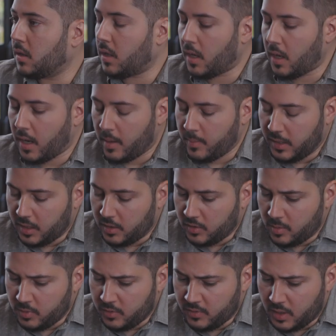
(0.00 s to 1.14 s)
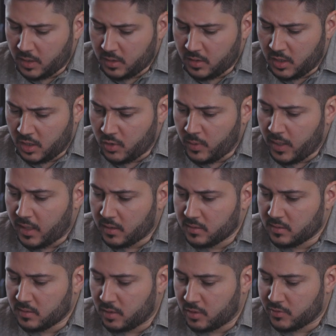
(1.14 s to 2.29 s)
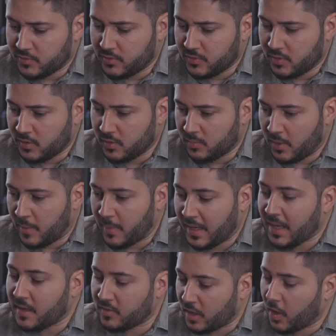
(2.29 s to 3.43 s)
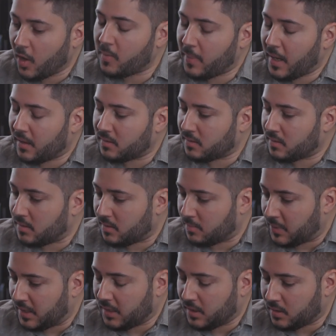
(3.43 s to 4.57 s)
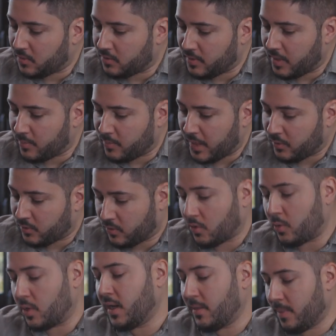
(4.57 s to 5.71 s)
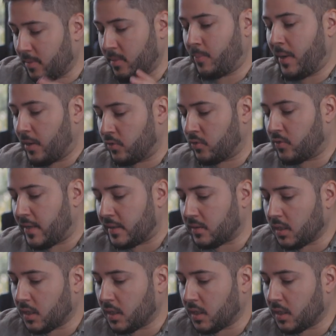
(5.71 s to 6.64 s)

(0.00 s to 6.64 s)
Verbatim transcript: Yeah, I mean, in terms of like the U X of, again, it's like going back to the beginning of like browsers or the browsers of that